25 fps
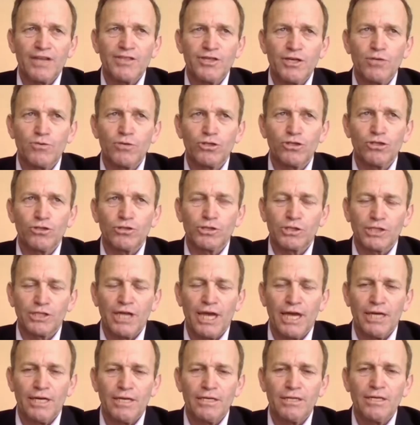I think what you're
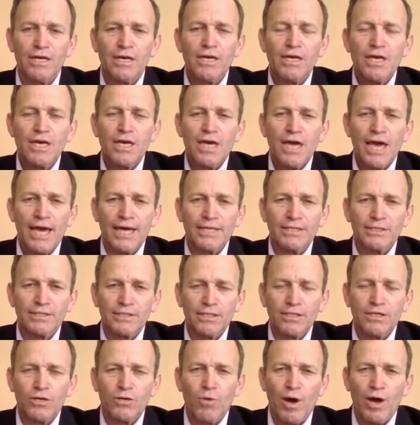saying
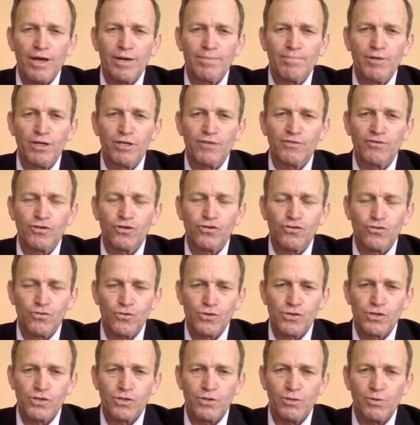has quite a bit of
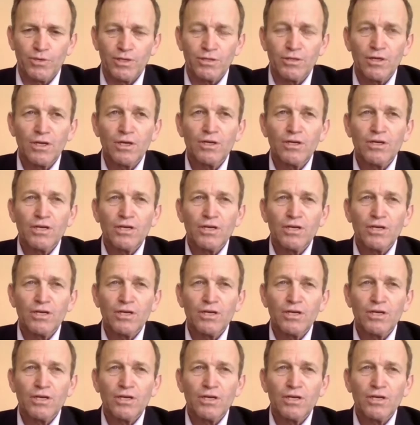truth to it.